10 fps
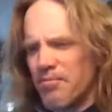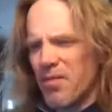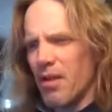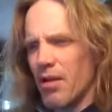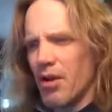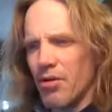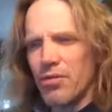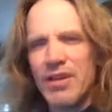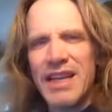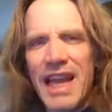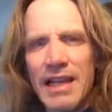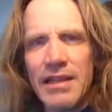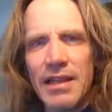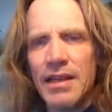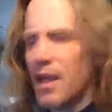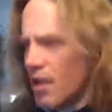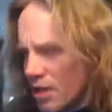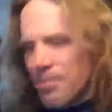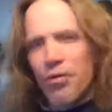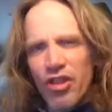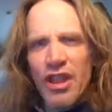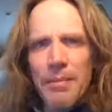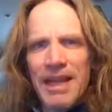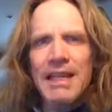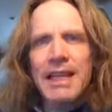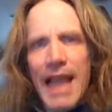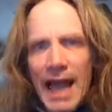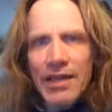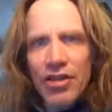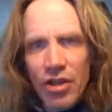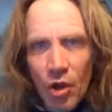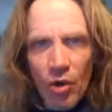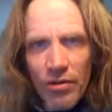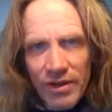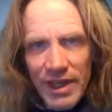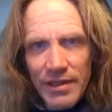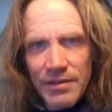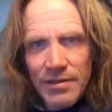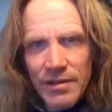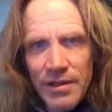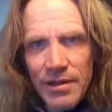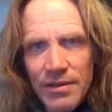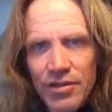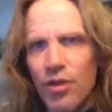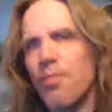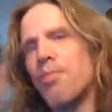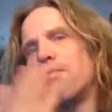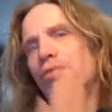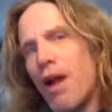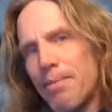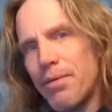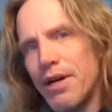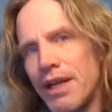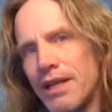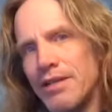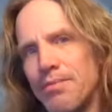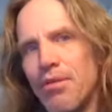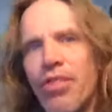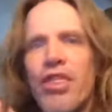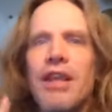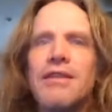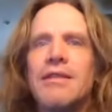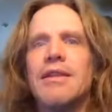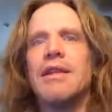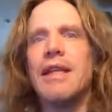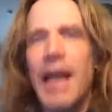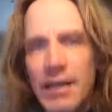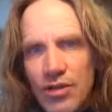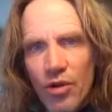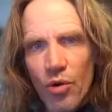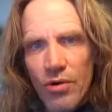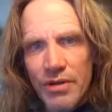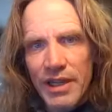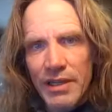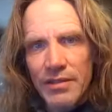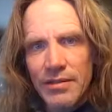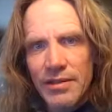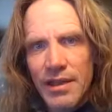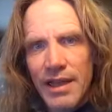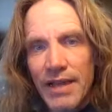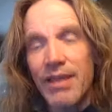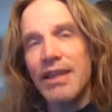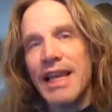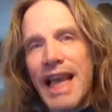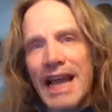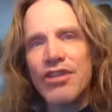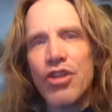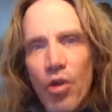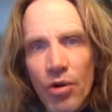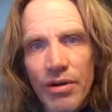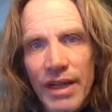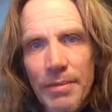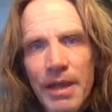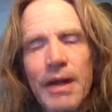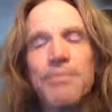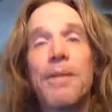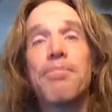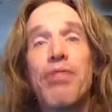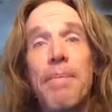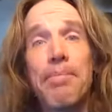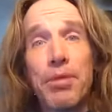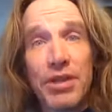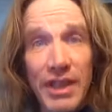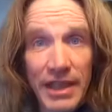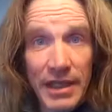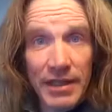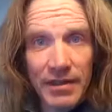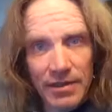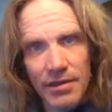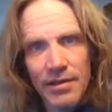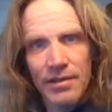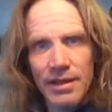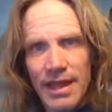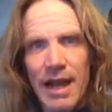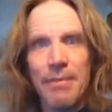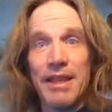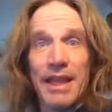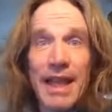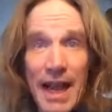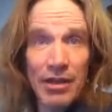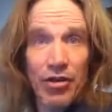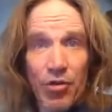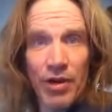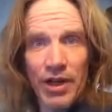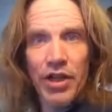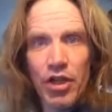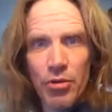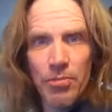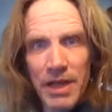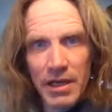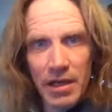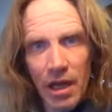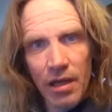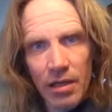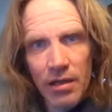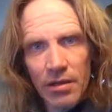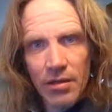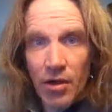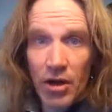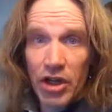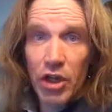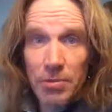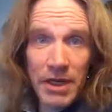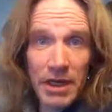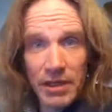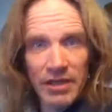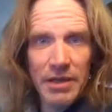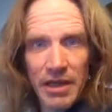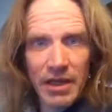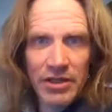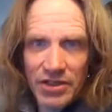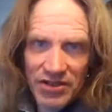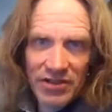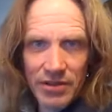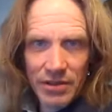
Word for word: you know, connected, you put them in categories. So properties put things in categories. And then the category becomes a property. See, I'm in the category human, or human in, us.